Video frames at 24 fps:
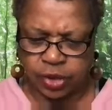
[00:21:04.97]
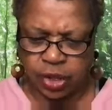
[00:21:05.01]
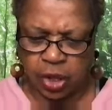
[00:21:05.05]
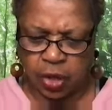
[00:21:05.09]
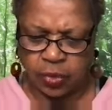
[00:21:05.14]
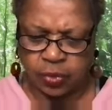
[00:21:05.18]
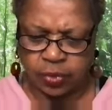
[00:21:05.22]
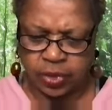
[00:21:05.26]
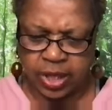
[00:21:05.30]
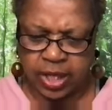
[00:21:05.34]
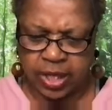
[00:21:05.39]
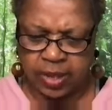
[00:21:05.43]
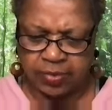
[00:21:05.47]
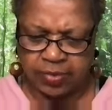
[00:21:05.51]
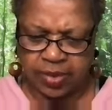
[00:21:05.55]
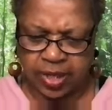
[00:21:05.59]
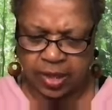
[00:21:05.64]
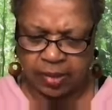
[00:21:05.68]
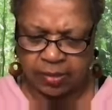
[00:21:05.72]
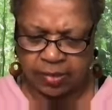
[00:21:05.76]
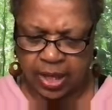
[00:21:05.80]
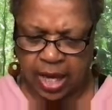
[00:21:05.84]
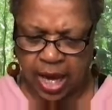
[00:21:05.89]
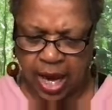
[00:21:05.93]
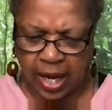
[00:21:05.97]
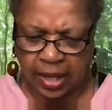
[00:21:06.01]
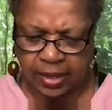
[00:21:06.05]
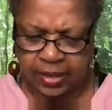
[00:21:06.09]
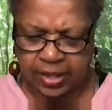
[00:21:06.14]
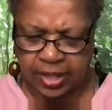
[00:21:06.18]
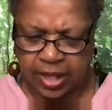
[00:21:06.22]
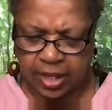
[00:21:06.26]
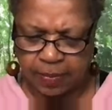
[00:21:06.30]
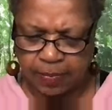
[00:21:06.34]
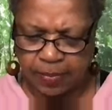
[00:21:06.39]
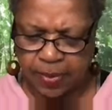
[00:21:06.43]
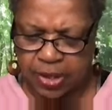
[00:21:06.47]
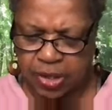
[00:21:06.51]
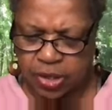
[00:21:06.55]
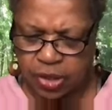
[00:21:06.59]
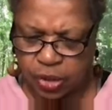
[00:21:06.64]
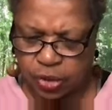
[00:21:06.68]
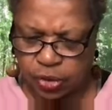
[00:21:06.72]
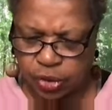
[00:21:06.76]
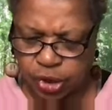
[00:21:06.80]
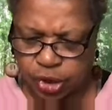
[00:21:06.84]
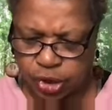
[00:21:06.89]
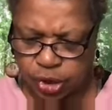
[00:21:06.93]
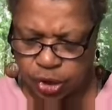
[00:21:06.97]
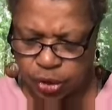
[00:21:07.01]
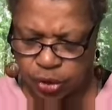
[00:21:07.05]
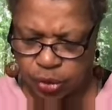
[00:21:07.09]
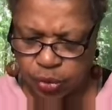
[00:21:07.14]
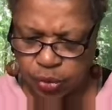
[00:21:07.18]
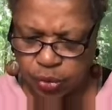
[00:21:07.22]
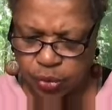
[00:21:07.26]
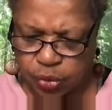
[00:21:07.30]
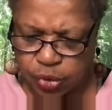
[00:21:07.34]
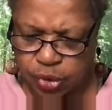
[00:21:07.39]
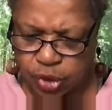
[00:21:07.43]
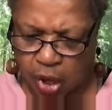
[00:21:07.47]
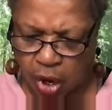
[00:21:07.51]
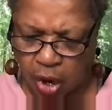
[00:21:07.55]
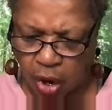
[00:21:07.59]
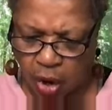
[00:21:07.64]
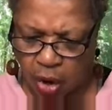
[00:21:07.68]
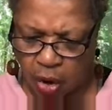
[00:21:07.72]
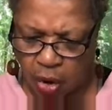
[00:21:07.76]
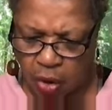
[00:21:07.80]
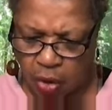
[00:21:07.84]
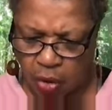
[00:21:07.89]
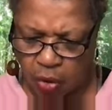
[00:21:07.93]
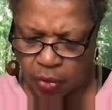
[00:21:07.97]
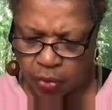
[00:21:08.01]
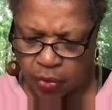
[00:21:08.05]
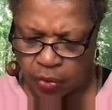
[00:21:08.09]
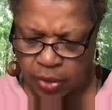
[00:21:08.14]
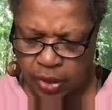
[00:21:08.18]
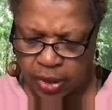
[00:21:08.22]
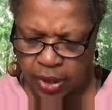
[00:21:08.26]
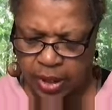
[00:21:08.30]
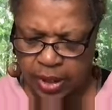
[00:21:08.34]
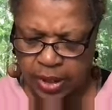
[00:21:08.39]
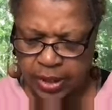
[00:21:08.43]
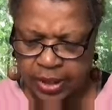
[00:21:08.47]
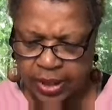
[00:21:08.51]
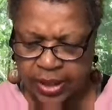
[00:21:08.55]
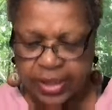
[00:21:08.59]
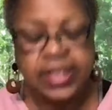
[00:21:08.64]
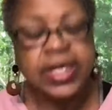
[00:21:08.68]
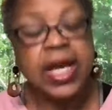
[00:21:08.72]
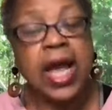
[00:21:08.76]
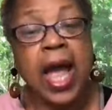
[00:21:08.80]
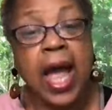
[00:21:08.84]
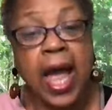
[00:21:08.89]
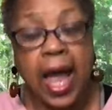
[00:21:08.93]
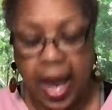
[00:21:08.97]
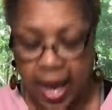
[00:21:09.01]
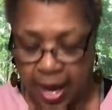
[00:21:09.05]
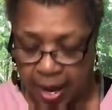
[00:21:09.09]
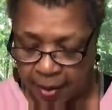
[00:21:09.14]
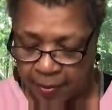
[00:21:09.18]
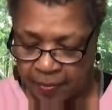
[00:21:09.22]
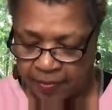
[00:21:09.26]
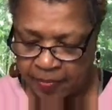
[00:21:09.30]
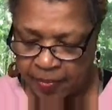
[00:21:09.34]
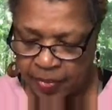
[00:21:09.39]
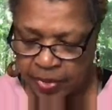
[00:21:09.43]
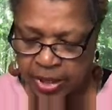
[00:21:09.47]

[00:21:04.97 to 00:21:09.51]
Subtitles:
Don't keep them locked up in your shoes all the time.